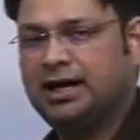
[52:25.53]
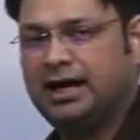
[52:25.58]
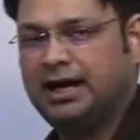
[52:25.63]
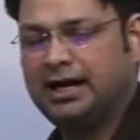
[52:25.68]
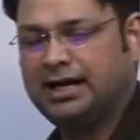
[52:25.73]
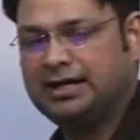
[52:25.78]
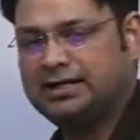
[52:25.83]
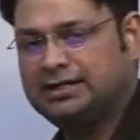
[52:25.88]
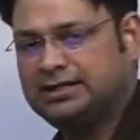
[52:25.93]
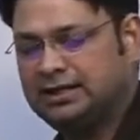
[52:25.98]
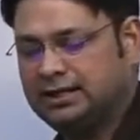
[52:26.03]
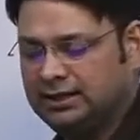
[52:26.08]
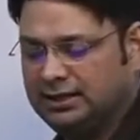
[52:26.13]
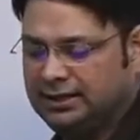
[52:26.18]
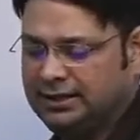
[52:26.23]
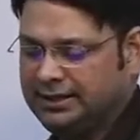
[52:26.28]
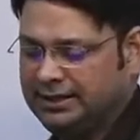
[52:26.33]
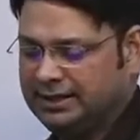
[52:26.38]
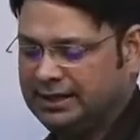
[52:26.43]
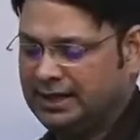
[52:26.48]
And
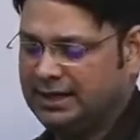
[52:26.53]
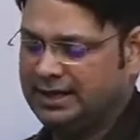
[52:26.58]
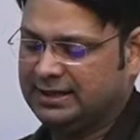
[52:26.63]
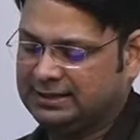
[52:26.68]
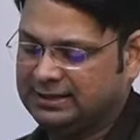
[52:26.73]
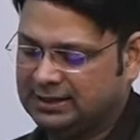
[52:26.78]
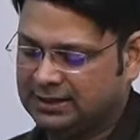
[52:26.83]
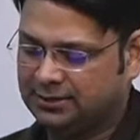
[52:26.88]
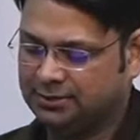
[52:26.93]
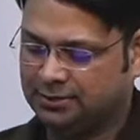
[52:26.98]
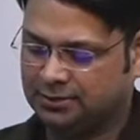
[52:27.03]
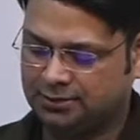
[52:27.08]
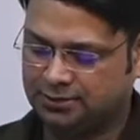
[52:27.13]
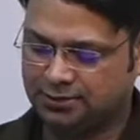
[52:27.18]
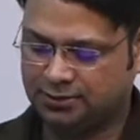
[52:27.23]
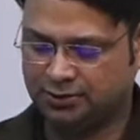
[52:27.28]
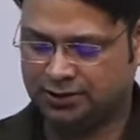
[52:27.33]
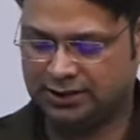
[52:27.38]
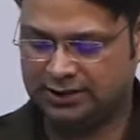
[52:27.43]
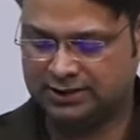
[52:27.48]
he connected,
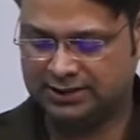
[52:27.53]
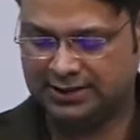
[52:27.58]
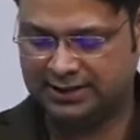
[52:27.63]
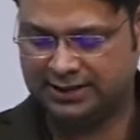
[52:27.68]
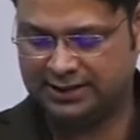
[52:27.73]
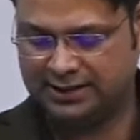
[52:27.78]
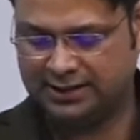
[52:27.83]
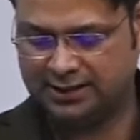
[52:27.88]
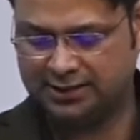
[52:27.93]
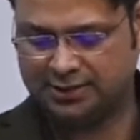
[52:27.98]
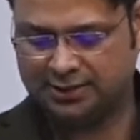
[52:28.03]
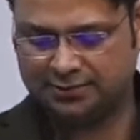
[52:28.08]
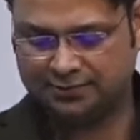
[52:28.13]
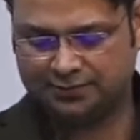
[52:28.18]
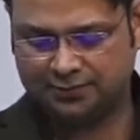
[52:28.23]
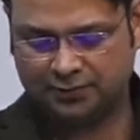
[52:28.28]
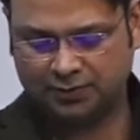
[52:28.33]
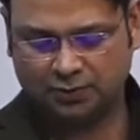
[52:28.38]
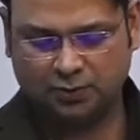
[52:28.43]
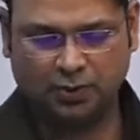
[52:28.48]
you can say, he
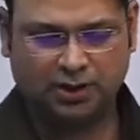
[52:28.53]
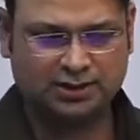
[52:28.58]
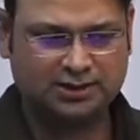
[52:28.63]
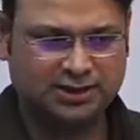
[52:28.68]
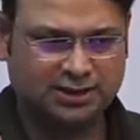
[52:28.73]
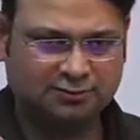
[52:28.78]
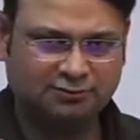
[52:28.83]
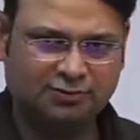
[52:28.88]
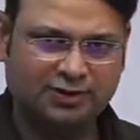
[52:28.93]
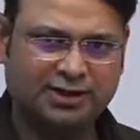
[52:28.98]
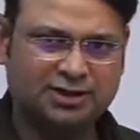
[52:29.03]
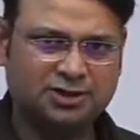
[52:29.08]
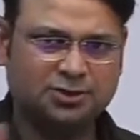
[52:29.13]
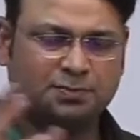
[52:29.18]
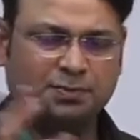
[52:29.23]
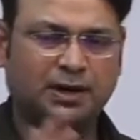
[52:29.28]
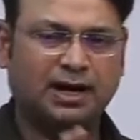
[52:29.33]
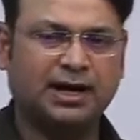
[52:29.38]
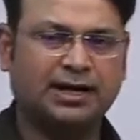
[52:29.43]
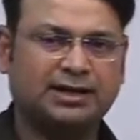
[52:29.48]
was
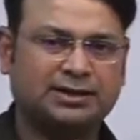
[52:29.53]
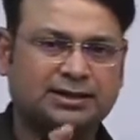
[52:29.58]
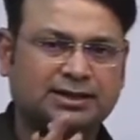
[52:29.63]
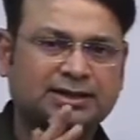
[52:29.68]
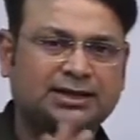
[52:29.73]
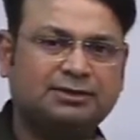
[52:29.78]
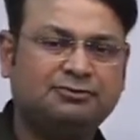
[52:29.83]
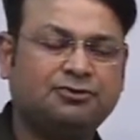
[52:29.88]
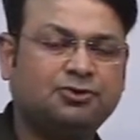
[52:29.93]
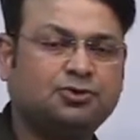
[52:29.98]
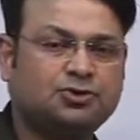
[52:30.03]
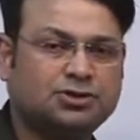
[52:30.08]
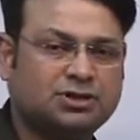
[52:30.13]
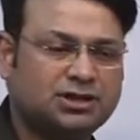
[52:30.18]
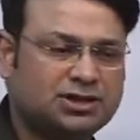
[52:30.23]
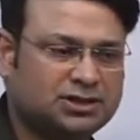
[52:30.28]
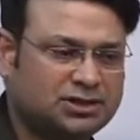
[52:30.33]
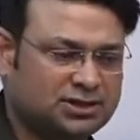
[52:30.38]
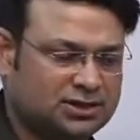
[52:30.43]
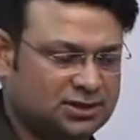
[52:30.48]
influenced by the
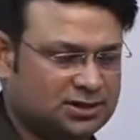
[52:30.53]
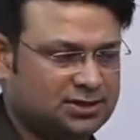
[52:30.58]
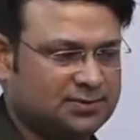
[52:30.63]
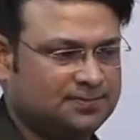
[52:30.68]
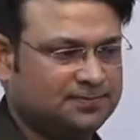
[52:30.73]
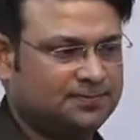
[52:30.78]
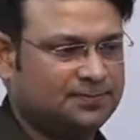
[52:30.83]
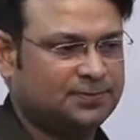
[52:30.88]
diffusionists,